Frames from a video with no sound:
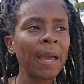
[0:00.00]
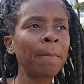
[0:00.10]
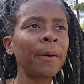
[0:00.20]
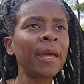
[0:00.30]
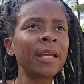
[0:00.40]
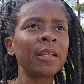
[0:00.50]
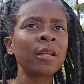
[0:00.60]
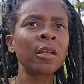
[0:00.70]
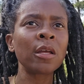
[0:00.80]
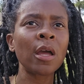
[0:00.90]
But
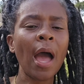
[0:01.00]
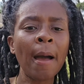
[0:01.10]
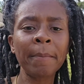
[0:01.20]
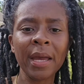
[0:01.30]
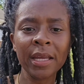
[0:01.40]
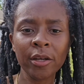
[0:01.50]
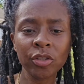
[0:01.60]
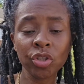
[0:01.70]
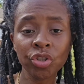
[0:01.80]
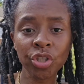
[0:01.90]
I'm not here
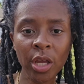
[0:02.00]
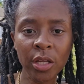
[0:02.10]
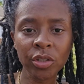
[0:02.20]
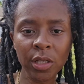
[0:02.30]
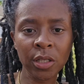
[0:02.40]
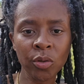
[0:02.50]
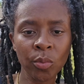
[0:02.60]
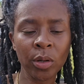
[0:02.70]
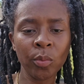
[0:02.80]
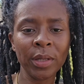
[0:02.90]
to judge
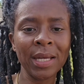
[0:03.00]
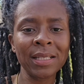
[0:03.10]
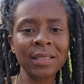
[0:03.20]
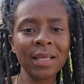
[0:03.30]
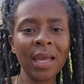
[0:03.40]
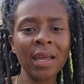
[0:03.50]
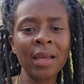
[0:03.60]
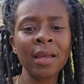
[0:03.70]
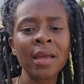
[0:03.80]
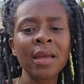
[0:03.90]
anyone when I
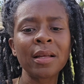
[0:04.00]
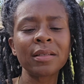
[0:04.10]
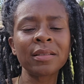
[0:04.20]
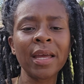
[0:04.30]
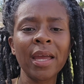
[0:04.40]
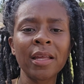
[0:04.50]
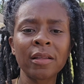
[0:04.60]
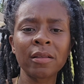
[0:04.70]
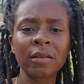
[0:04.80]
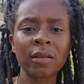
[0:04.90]
say that